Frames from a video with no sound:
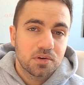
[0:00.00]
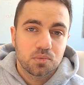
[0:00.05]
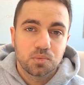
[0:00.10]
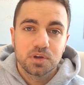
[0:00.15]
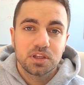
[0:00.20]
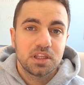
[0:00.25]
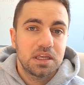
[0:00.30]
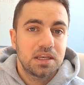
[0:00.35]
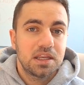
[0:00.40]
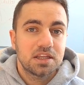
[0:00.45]

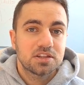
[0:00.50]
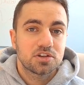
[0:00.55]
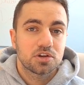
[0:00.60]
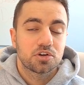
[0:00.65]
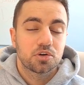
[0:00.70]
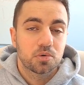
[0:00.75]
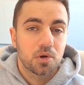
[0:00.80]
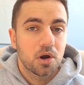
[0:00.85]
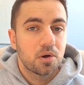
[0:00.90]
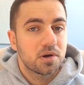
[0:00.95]
really need to
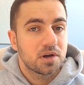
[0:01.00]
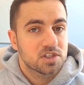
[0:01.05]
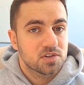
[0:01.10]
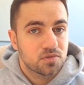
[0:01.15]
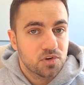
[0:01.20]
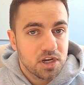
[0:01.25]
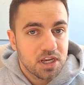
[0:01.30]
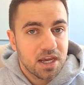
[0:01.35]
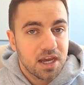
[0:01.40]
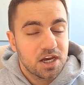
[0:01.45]
grow its
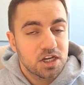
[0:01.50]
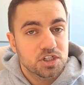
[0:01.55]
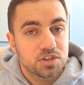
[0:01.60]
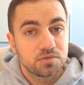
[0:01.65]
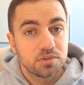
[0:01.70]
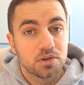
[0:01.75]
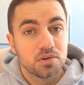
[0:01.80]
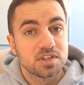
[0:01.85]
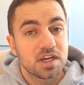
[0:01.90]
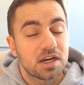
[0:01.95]
free cash
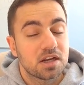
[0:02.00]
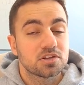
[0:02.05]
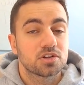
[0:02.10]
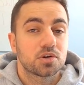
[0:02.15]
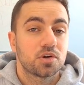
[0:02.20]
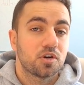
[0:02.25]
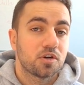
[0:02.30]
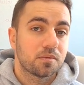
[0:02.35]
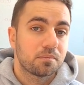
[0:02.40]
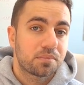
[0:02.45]
flows at its
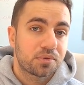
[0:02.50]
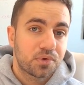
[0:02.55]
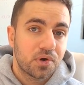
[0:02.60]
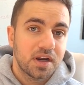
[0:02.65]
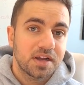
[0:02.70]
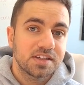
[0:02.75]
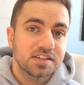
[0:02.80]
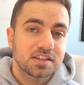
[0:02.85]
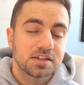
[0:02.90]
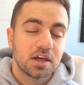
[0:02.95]
current
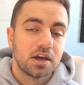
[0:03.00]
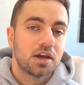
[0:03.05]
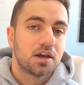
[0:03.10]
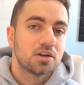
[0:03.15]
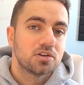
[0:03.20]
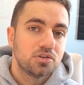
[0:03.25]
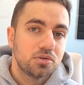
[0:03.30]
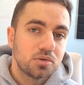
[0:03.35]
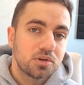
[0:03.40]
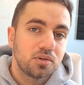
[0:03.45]
price
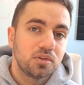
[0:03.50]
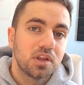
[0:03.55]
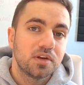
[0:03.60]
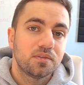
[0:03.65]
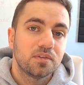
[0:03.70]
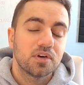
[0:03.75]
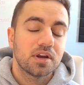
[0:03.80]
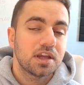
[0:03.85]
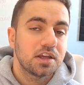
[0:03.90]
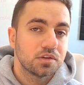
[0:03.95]
to
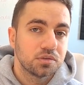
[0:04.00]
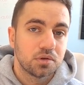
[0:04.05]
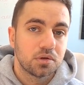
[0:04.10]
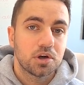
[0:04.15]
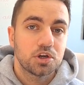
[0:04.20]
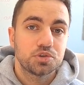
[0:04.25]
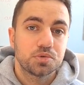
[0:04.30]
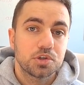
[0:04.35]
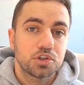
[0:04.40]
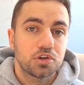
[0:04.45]
deliver a
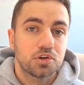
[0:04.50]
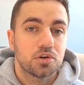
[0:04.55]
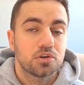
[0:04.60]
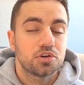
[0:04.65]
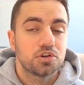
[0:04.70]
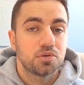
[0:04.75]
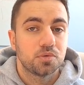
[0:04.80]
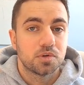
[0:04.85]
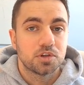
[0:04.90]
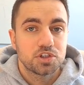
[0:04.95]
large return
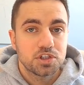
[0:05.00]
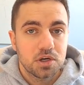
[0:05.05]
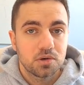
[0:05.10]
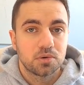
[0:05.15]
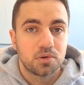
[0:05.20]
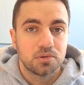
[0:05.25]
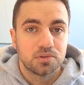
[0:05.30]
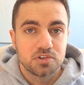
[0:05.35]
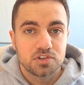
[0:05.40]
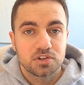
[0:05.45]
to its
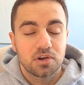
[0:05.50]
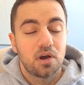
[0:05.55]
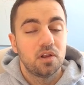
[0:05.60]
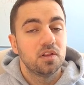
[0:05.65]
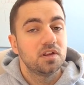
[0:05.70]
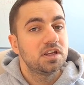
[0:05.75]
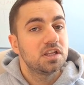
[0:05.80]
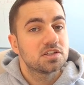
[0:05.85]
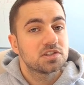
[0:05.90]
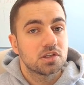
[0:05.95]
shareholders. All
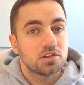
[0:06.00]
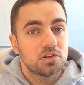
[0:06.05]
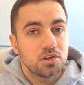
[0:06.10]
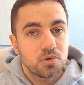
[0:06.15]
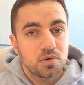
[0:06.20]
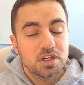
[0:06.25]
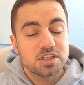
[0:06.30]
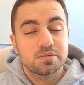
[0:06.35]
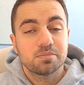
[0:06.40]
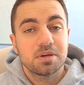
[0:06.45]
it needs to do
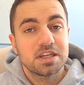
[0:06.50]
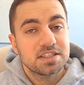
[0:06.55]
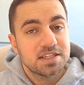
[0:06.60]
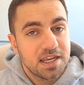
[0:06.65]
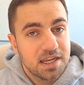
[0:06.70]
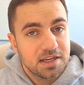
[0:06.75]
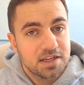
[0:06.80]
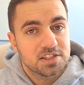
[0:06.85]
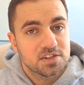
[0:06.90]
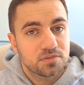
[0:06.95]
is
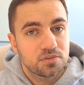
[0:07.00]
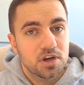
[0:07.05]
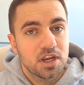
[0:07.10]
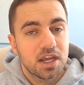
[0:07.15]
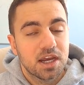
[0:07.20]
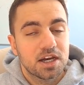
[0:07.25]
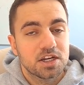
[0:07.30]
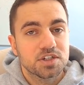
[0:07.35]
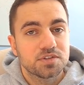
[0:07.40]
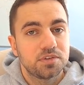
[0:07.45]
maintain its free
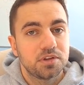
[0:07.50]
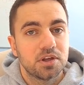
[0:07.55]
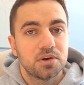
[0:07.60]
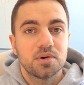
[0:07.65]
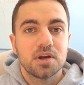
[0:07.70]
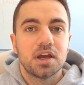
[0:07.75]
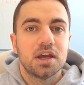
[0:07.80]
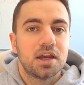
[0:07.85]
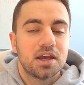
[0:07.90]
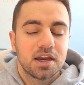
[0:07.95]
cash flow
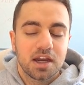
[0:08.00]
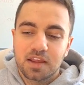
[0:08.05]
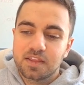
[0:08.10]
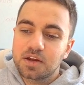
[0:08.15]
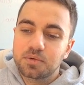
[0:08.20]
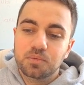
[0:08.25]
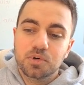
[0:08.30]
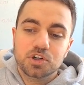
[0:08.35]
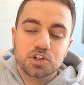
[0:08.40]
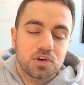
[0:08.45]
and
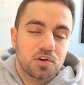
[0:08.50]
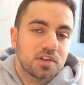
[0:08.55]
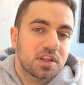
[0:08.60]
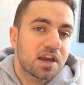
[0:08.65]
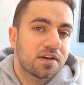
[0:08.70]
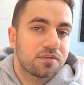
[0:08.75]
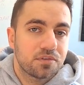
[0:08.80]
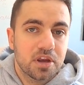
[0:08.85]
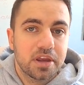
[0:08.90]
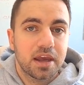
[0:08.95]
then return
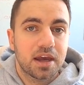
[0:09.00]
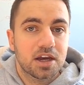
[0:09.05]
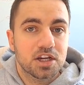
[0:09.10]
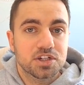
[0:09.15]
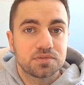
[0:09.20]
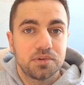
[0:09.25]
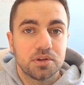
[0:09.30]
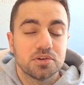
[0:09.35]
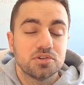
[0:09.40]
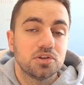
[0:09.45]
that free cash
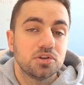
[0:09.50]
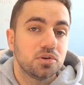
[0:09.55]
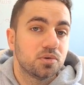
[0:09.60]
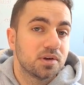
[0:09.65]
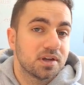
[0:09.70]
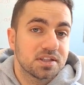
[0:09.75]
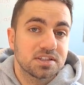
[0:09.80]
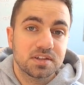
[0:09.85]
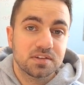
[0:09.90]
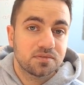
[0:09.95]
flow to
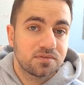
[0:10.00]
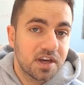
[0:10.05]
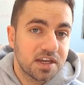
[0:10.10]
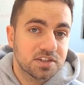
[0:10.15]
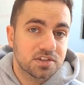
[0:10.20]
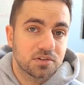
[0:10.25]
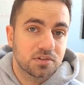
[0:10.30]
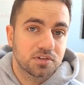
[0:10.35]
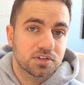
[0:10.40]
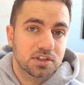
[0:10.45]
its
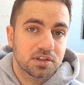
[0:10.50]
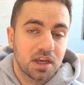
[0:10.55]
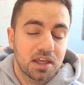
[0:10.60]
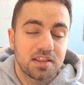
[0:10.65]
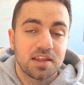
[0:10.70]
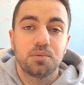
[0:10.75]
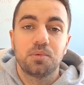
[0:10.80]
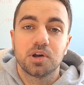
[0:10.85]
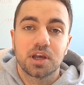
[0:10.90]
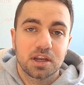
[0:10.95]
investors, and
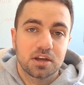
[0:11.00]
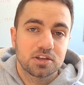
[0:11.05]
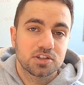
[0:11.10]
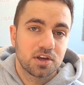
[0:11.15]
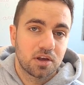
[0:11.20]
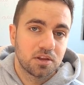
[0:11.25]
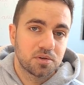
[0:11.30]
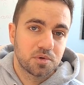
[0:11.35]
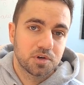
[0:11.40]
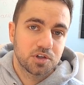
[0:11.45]
they will get a
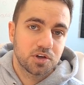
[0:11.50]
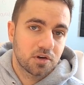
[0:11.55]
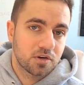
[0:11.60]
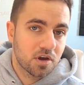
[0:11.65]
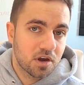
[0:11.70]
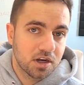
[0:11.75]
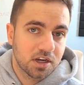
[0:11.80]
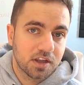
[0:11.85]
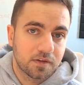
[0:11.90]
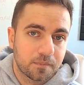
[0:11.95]
solid return
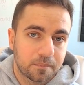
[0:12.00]
on it.